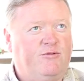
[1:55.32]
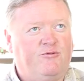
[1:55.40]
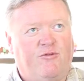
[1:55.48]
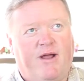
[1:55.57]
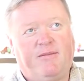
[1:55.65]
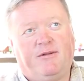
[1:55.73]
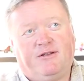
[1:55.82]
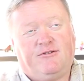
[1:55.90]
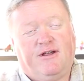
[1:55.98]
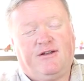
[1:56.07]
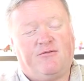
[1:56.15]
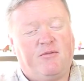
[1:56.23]
rapidly
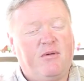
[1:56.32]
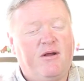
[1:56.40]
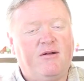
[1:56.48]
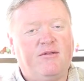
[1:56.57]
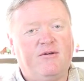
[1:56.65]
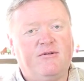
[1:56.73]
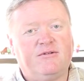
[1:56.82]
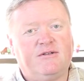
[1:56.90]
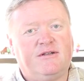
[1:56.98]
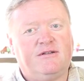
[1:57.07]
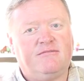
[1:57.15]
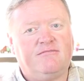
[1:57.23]
trying to repair those
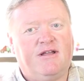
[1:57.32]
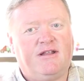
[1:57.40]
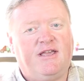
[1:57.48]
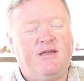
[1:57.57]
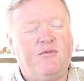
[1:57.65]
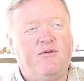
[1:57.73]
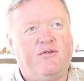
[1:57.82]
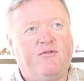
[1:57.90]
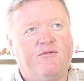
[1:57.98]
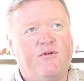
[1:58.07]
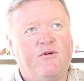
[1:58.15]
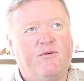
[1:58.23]
and, and keep moving
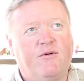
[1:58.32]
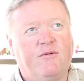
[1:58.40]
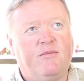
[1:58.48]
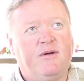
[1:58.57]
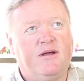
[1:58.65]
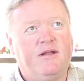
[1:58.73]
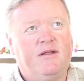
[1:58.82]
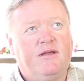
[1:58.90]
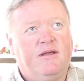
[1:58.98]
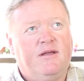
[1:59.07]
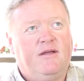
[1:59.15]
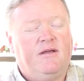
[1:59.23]
forward, but
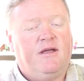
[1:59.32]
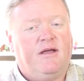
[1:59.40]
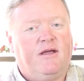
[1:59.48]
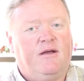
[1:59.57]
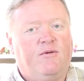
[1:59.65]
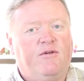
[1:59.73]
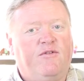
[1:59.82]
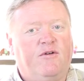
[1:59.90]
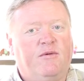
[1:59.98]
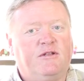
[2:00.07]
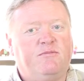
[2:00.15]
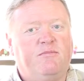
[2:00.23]
uh, we feel
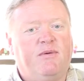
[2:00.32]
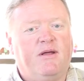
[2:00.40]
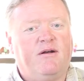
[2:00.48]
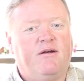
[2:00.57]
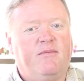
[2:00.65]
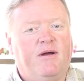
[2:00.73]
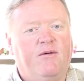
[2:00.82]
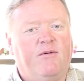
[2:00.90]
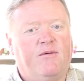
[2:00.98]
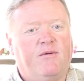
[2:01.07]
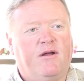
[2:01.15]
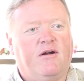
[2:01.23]
much better
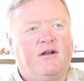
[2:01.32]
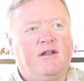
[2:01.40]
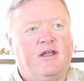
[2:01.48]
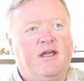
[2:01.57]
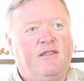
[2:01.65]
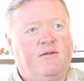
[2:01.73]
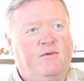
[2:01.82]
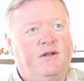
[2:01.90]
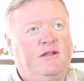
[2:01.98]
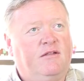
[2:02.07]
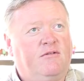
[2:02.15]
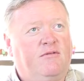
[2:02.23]
about where we are today than we
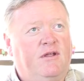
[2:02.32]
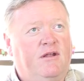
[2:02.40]
did three